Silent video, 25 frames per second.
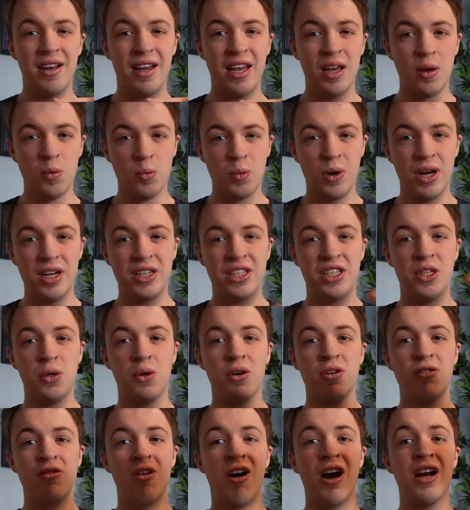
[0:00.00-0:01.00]
in which you
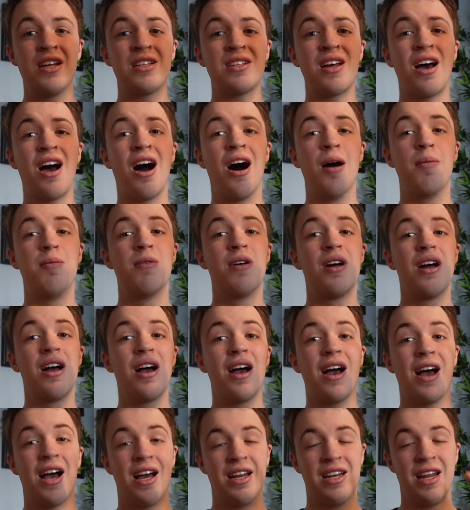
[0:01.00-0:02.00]
will rise up
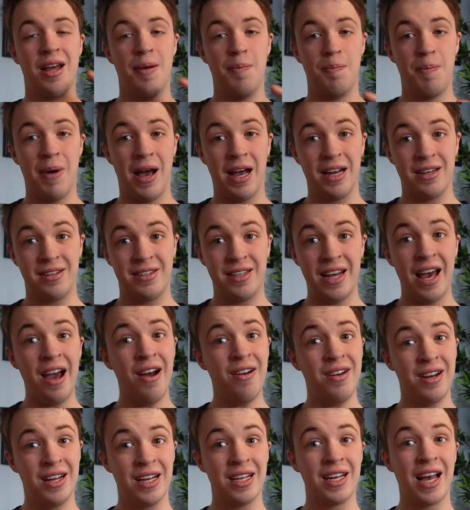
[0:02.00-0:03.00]
and then back
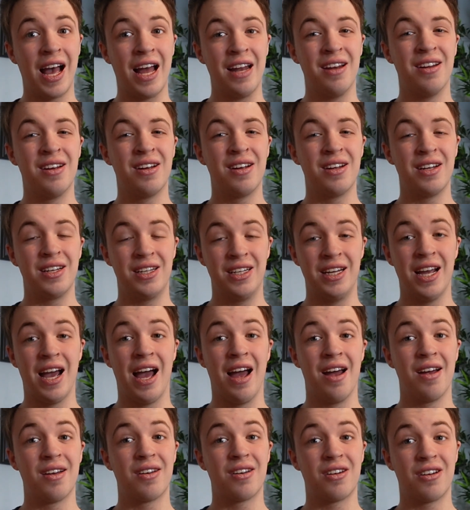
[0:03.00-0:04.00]
down again.
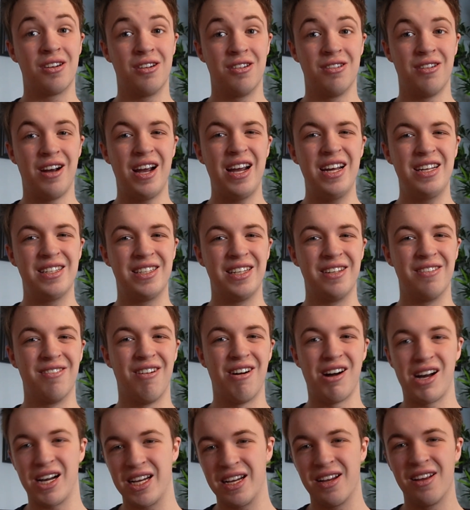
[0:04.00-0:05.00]
Crazy,
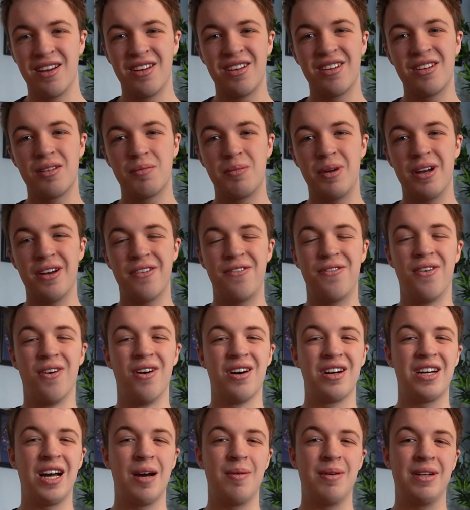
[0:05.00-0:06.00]
right?
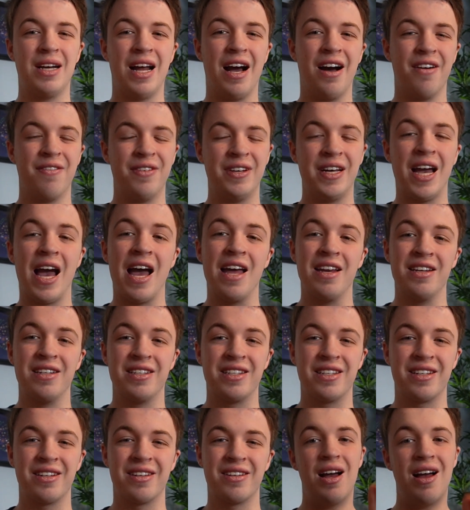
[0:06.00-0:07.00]
Before coming out the
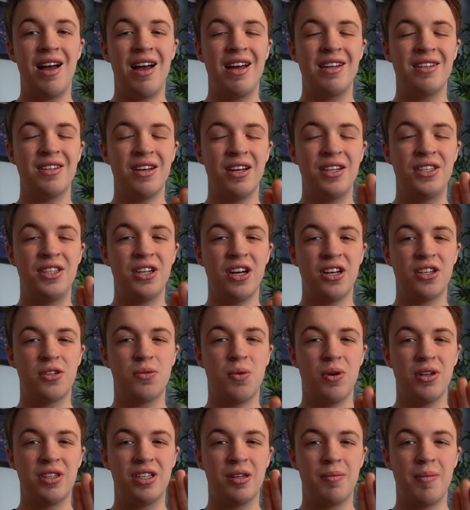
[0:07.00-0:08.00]
end. And I
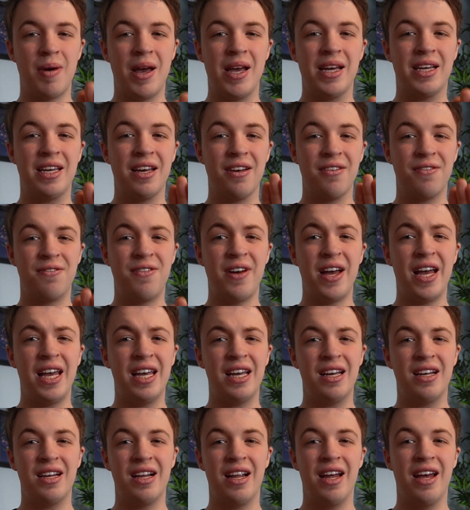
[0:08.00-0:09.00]
just want to make it
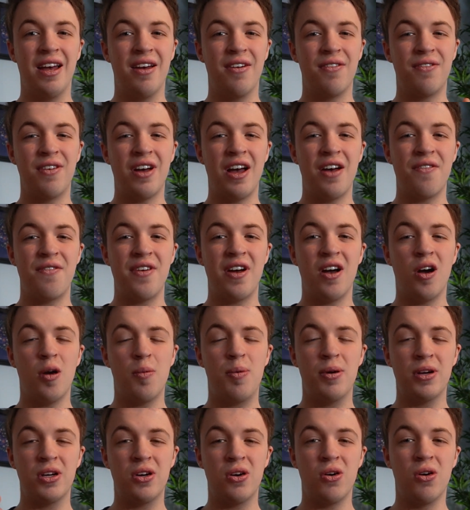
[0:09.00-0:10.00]
very clear that there are
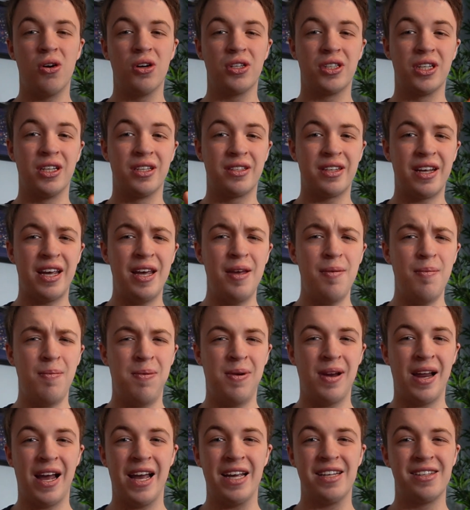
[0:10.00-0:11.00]
precautions in
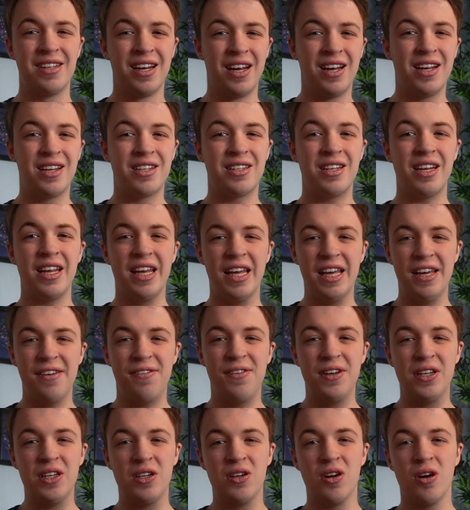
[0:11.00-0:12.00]
place, so
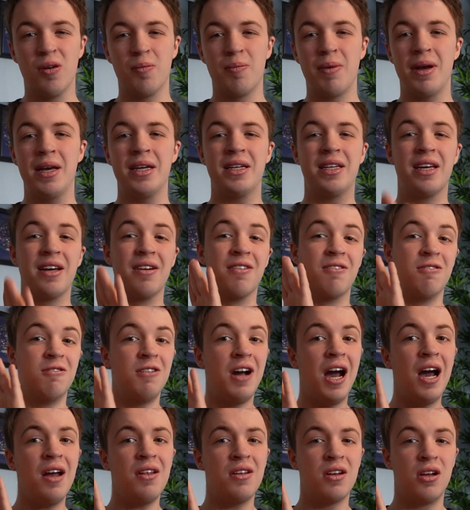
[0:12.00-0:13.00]
if you do not make it
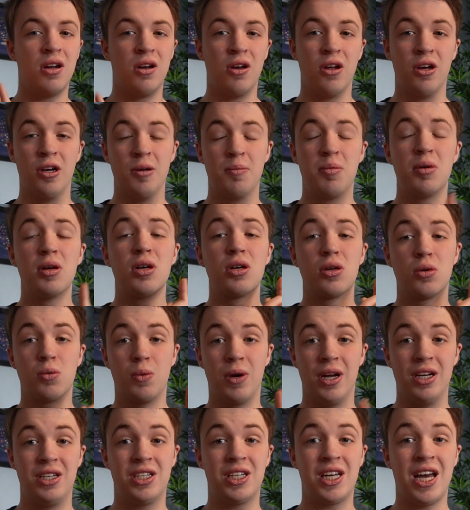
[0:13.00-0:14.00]
round the loop,
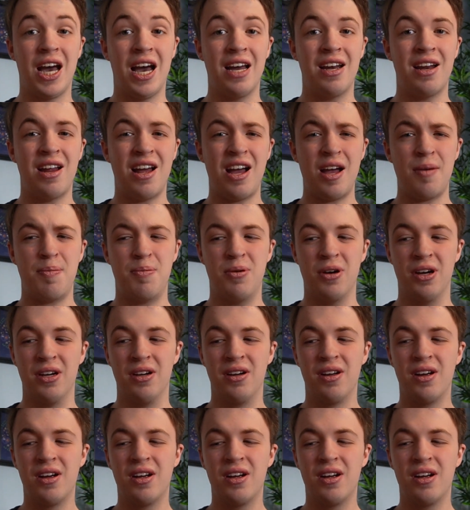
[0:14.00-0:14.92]
which can happen,